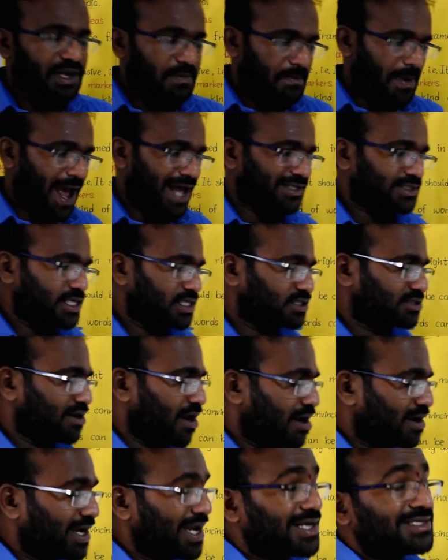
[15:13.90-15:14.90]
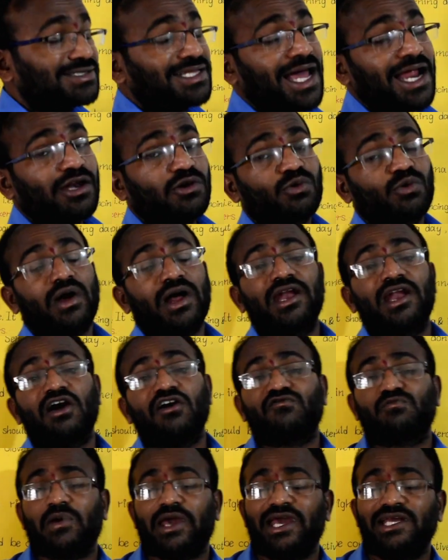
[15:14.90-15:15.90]
a passage not less than
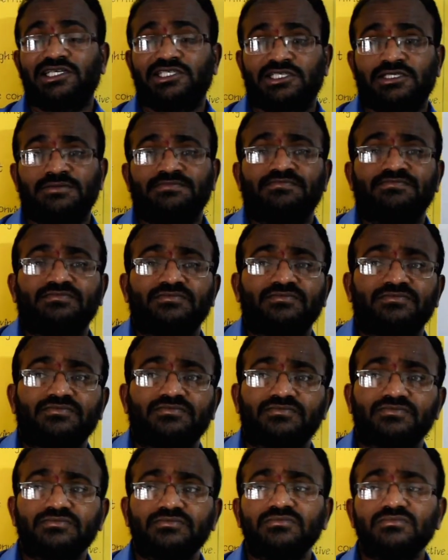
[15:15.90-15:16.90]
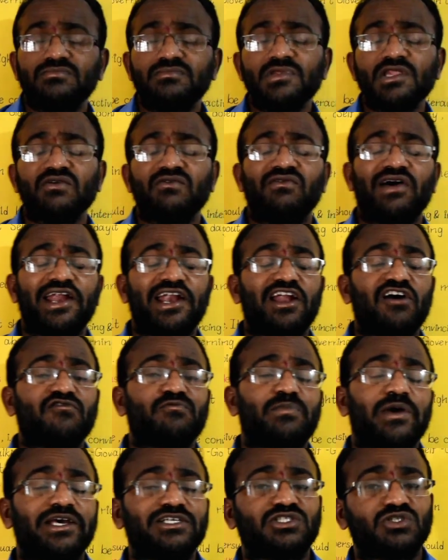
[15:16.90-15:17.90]
2.5 page, 1.5
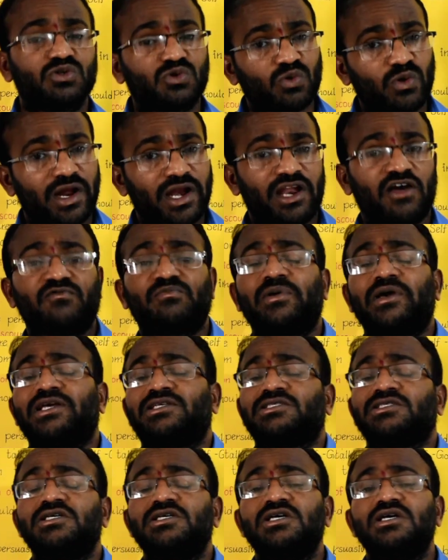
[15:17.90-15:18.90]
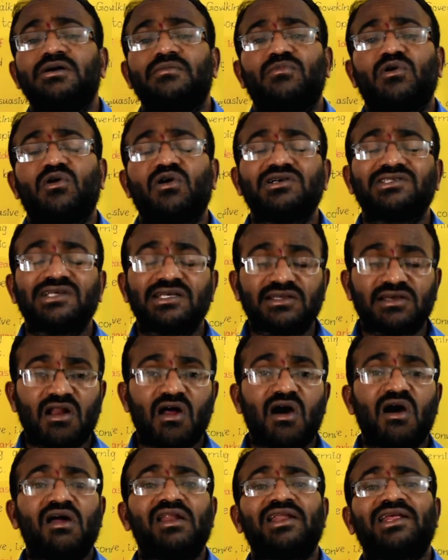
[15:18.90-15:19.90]
page to 2.5 page, because these are
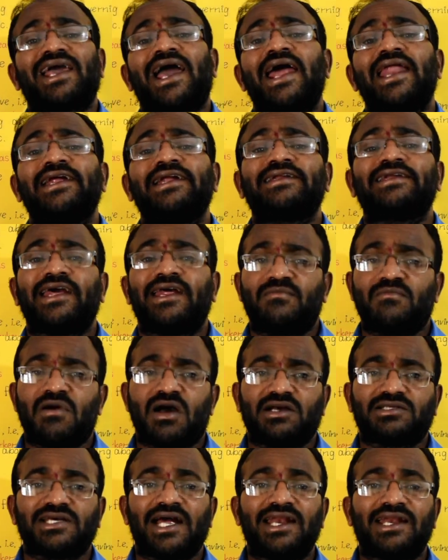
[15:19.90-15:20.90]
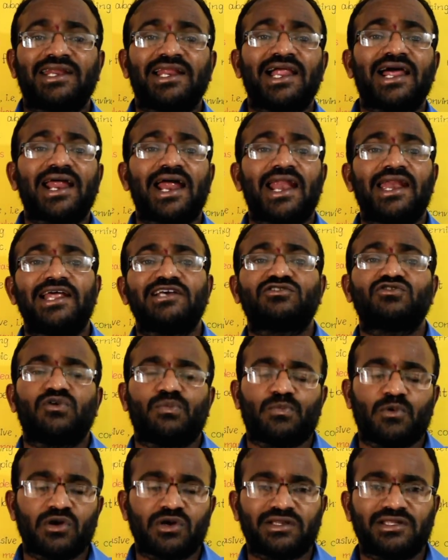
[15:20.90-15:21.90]
all carrying 10 marks. Until or unless you
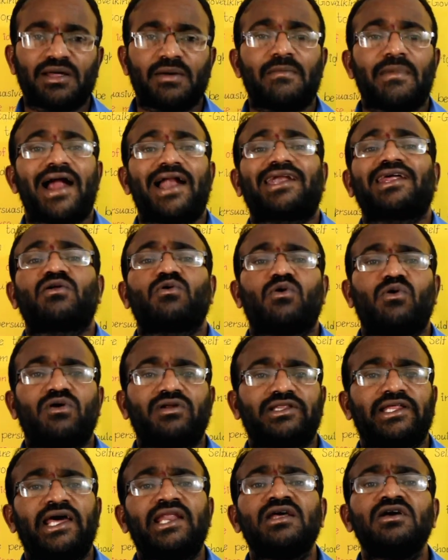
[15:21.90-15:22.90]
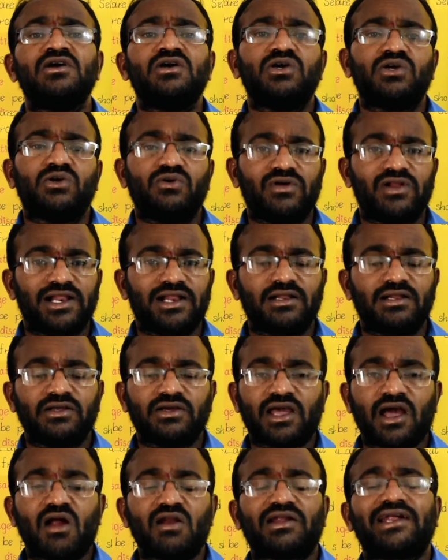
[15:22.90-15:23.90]
put the matter over there, you
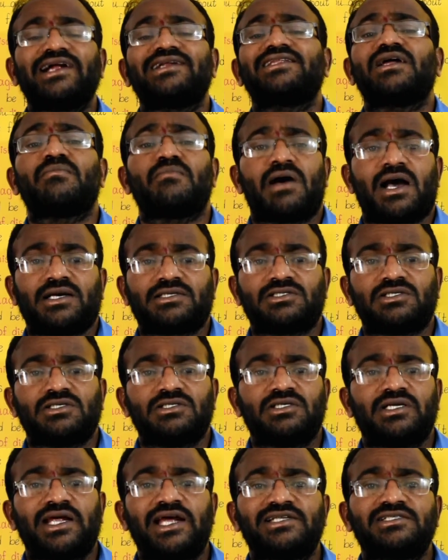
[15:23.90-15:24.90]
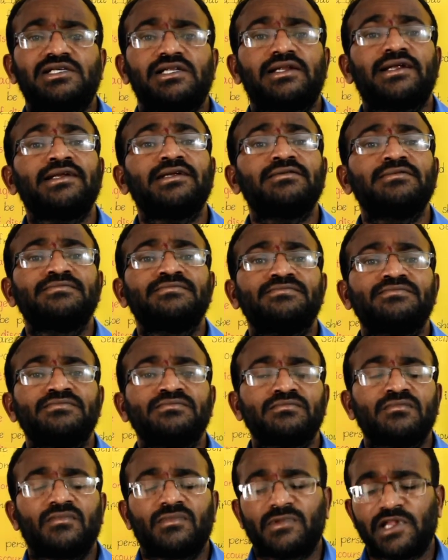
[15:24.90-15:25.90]
can't get the marks, right children?
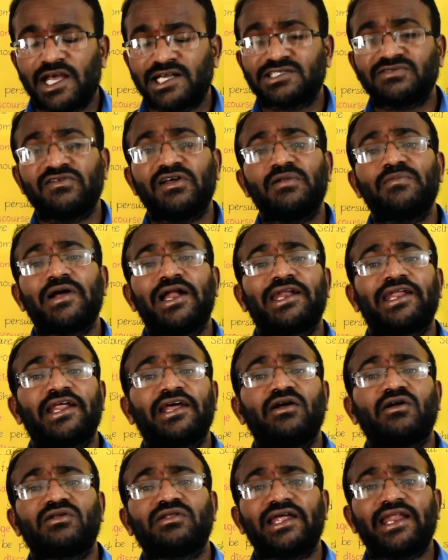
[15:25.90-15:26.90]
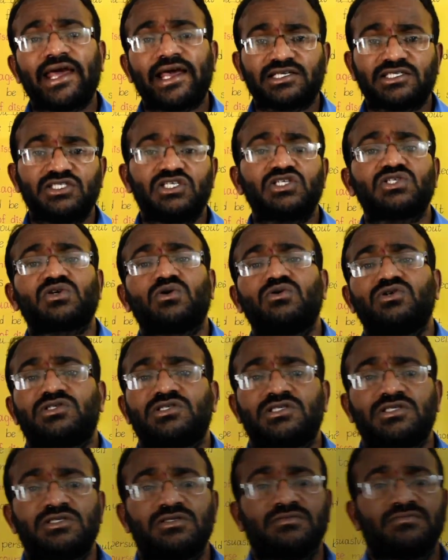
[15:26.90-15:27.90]
Next we will be entering into the next
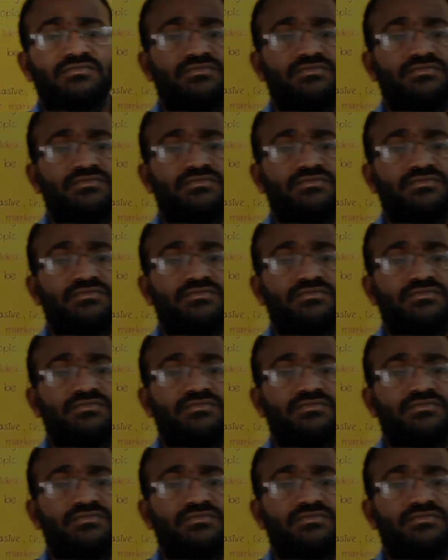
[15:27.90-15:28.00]
discourse.